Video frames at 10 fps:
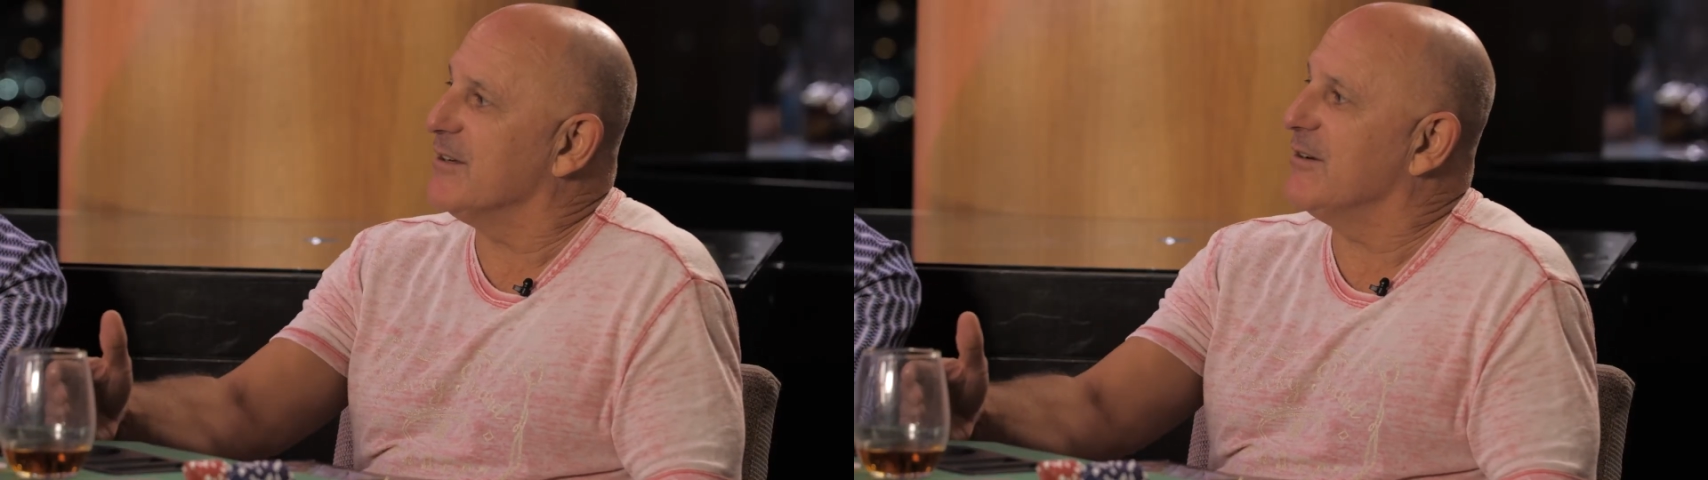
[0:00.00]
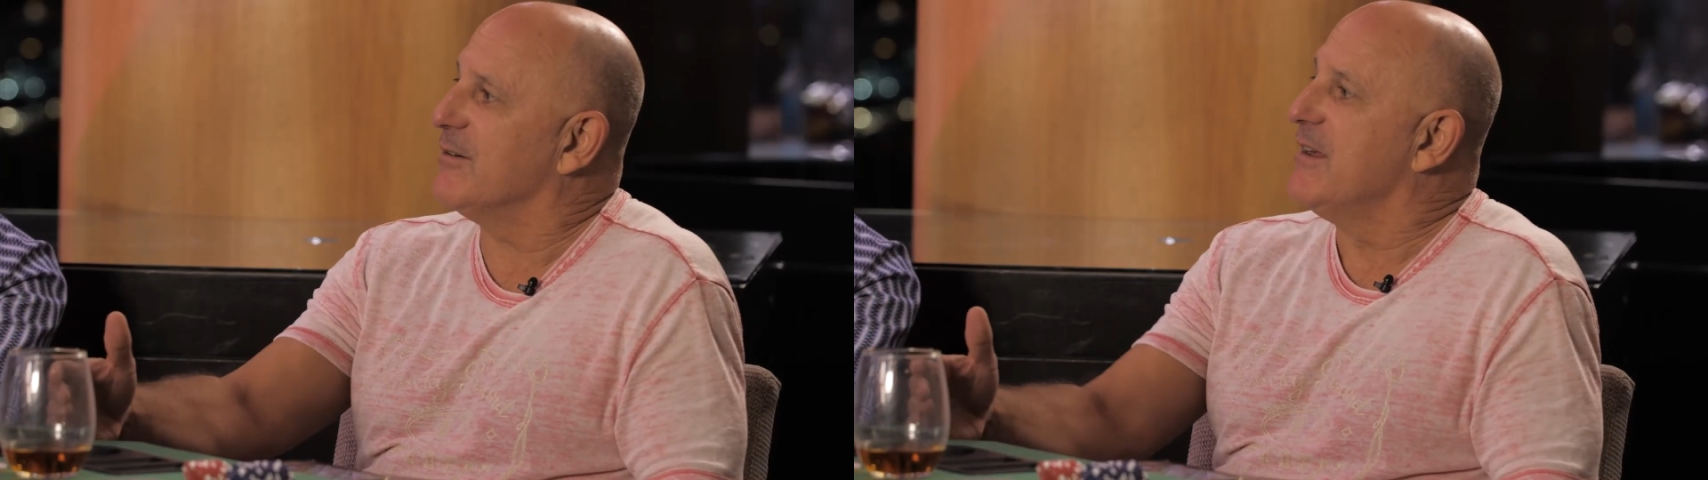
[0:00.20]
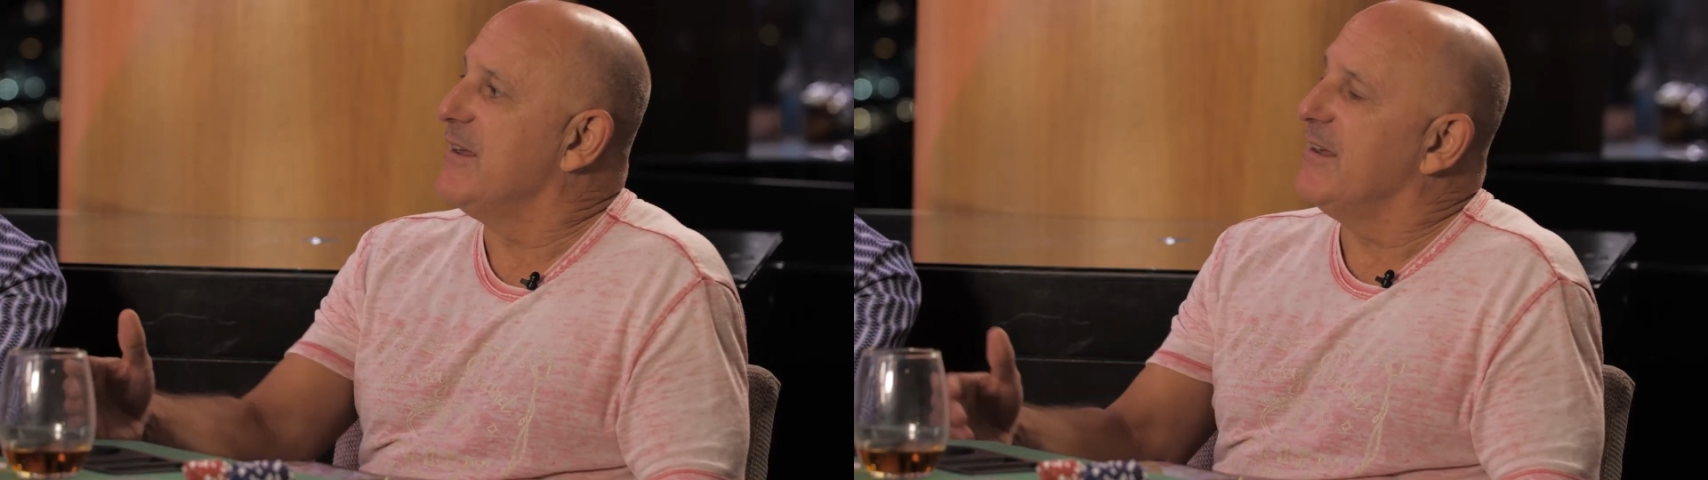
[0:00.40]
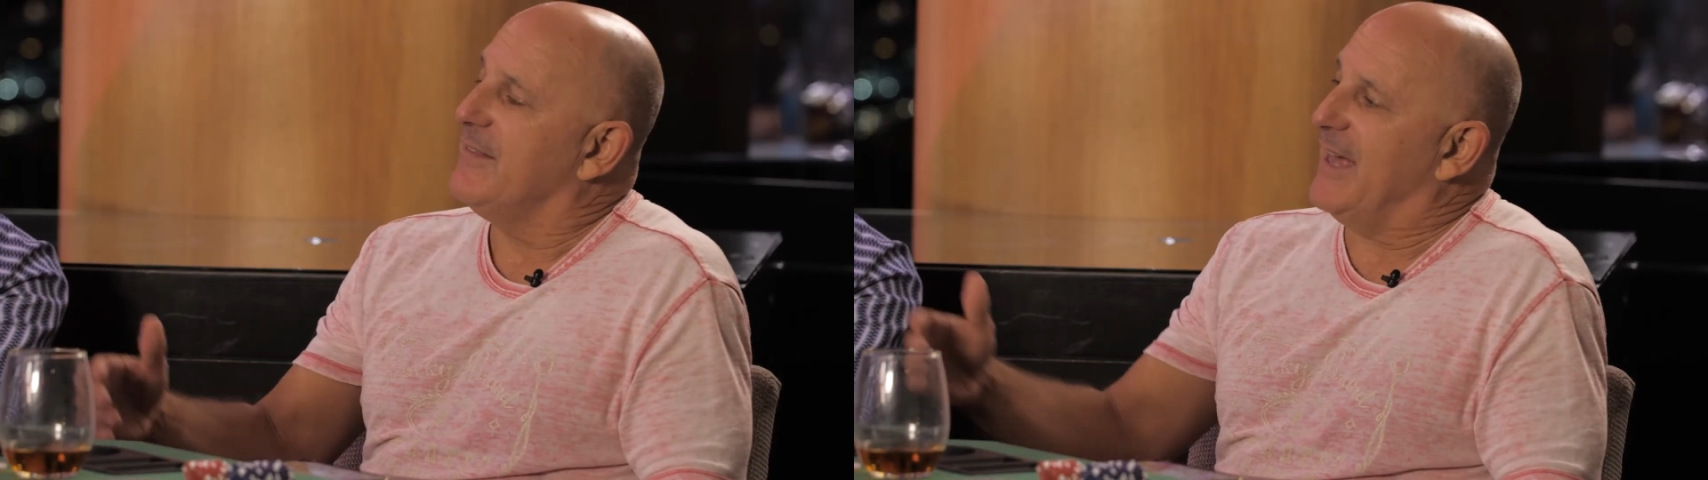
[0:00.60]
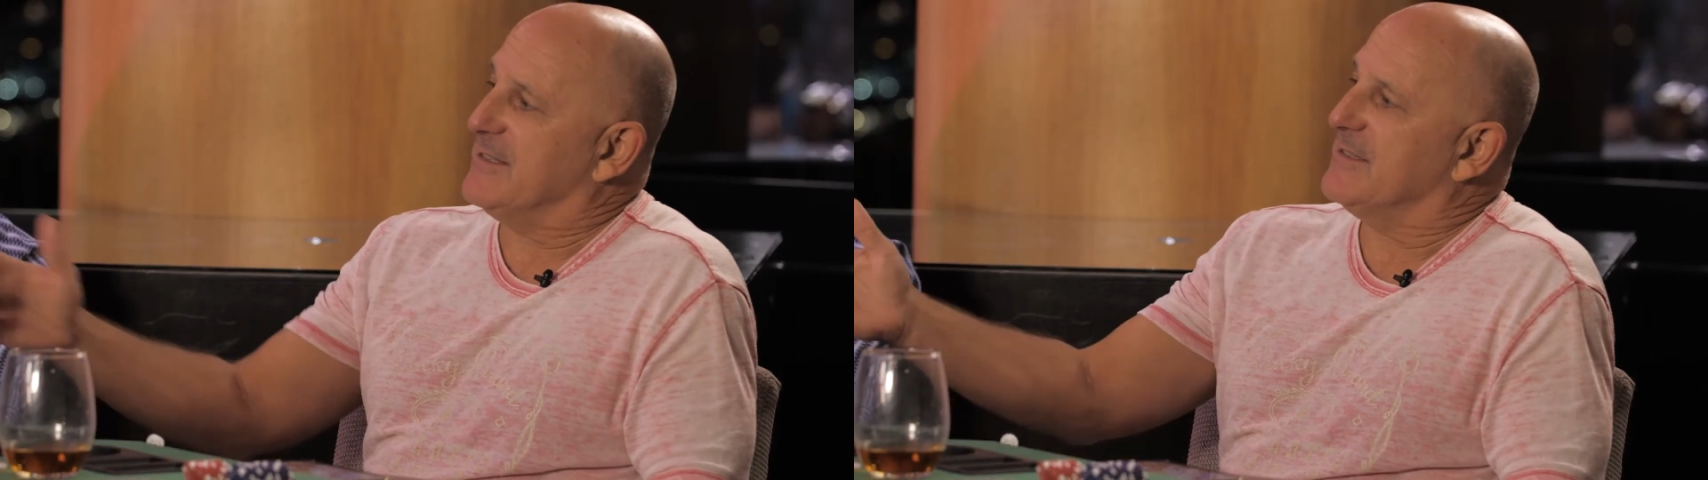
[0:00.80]
So
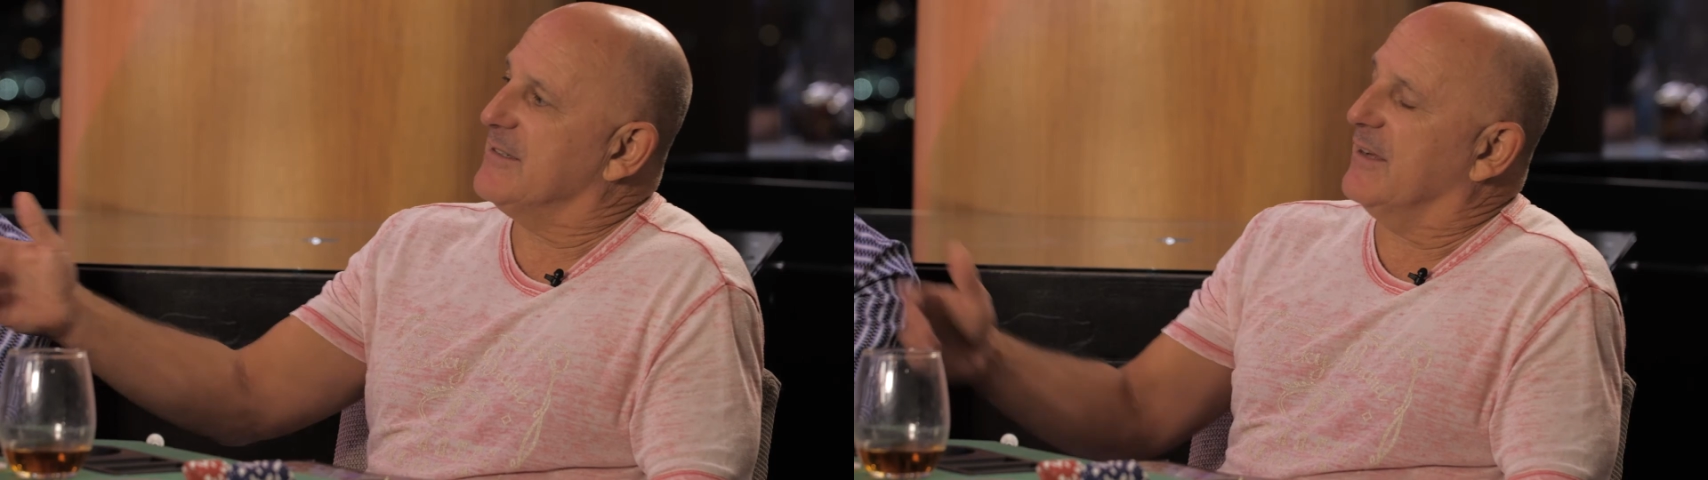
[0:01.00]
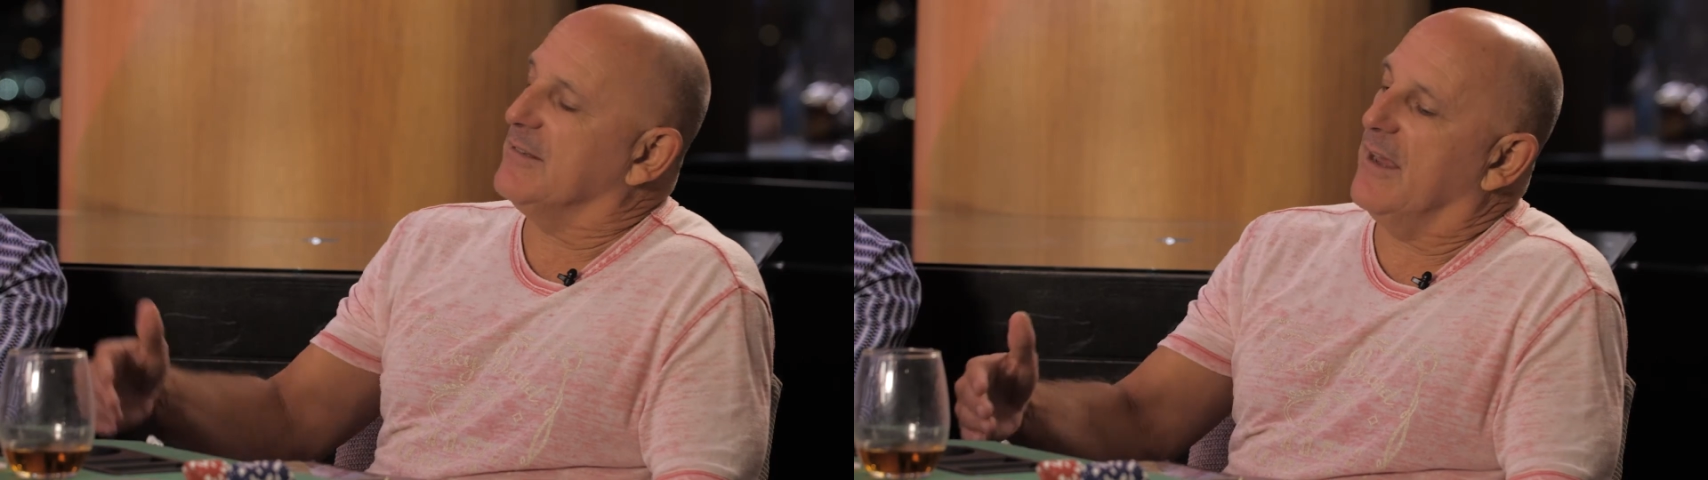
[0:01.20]
that's a,